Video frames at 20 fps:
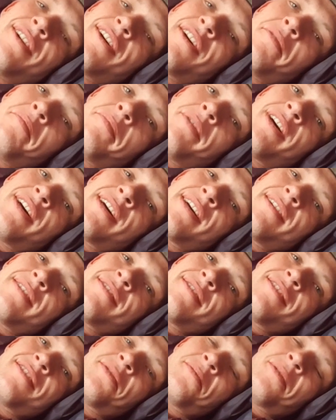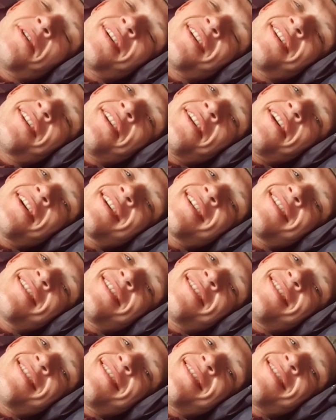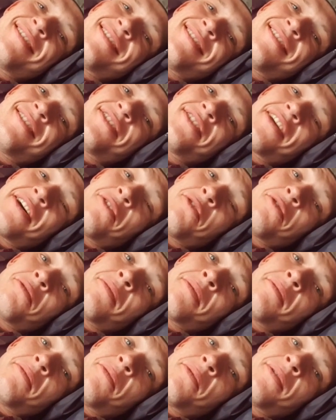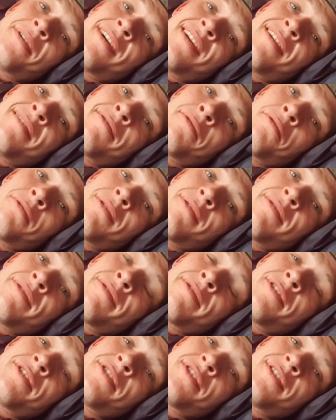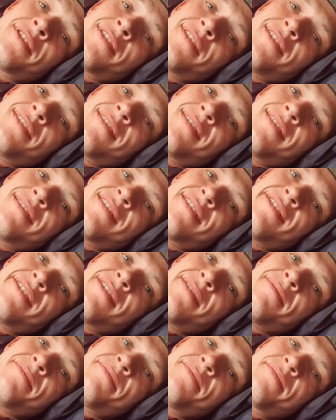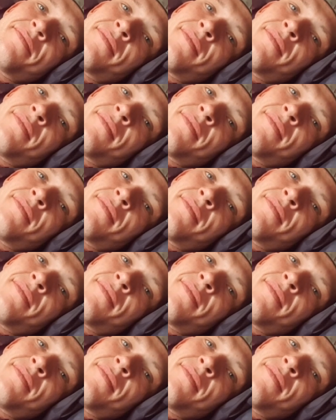I get back, speak to Nick. I still remember why I love river fishing. I'm